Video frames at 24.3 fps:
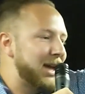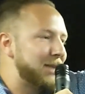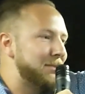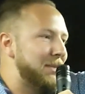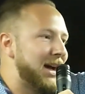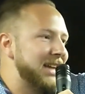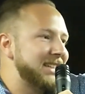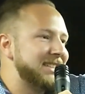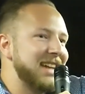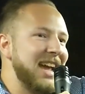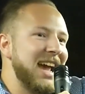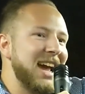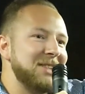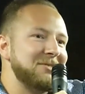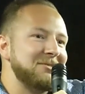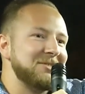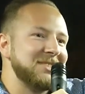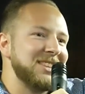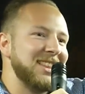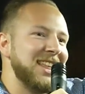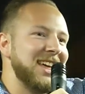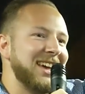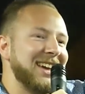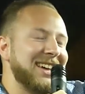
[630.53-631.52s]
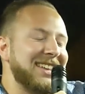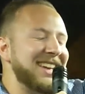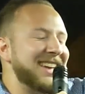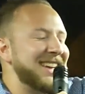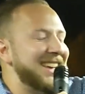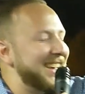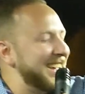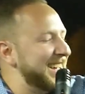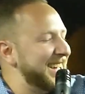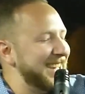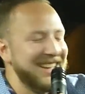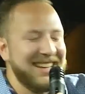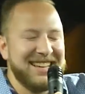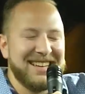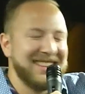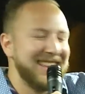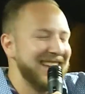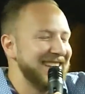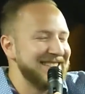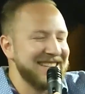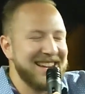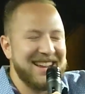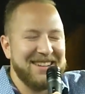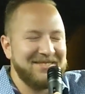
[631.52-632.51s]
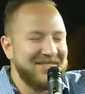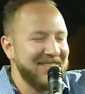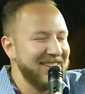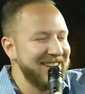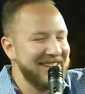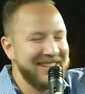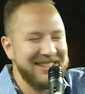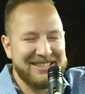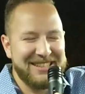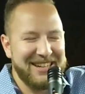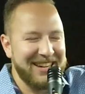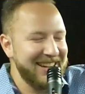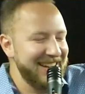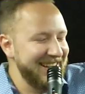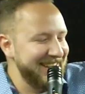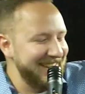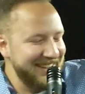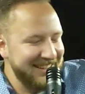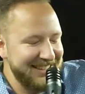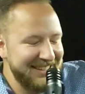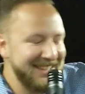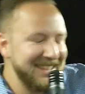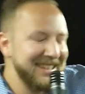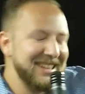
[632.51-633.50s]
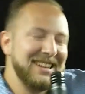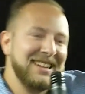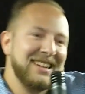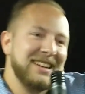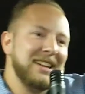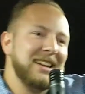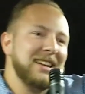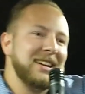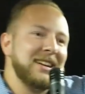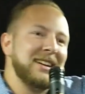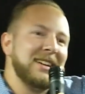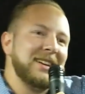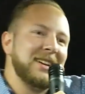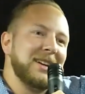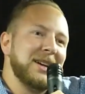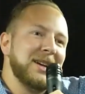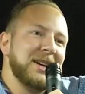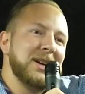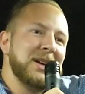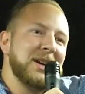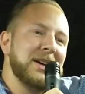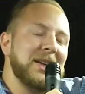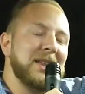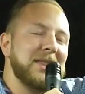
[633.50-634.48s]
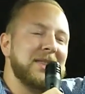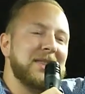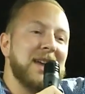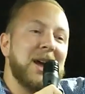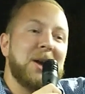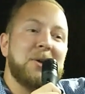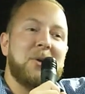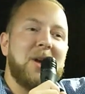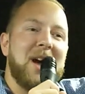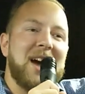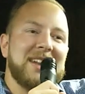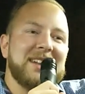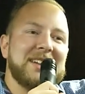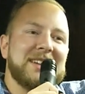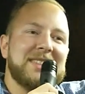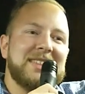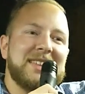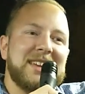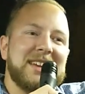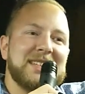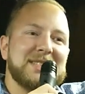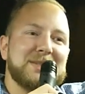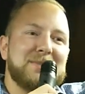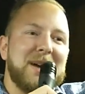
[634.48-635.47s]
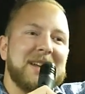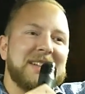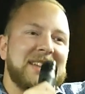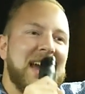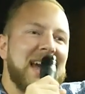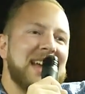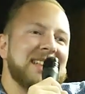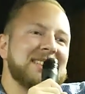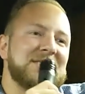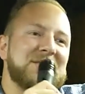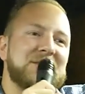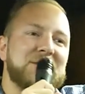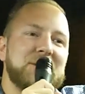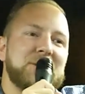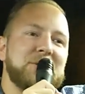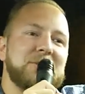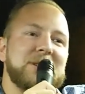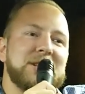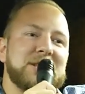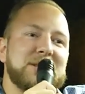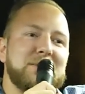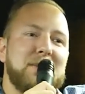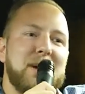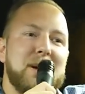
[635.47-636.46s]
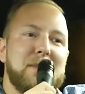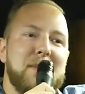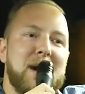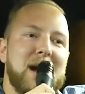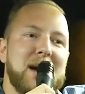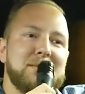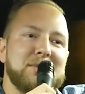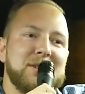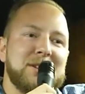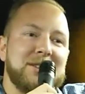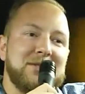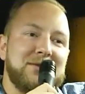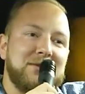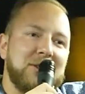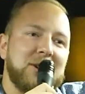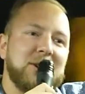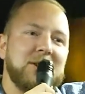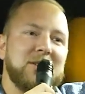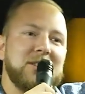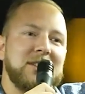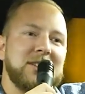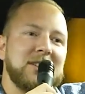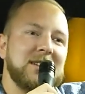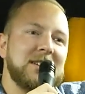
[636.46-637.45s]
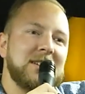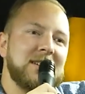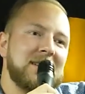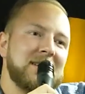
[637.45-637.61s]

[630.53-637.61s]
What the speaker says: And my dad was like, that's not funny, Jake. The ironic thing is my dad's Jewish, my mom converted.